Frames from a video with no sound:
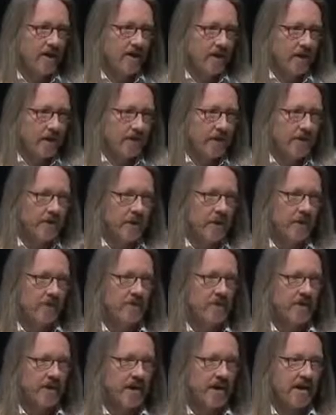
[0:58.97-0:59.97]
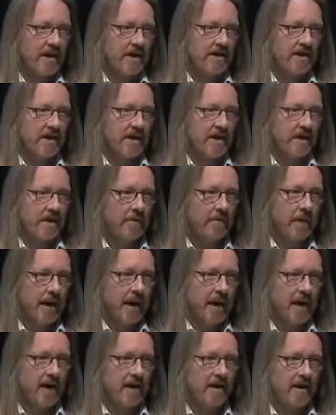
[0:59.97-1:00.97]
Serge Kobsa is in the
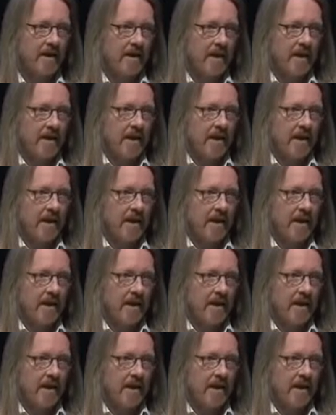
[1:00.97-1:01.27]
back.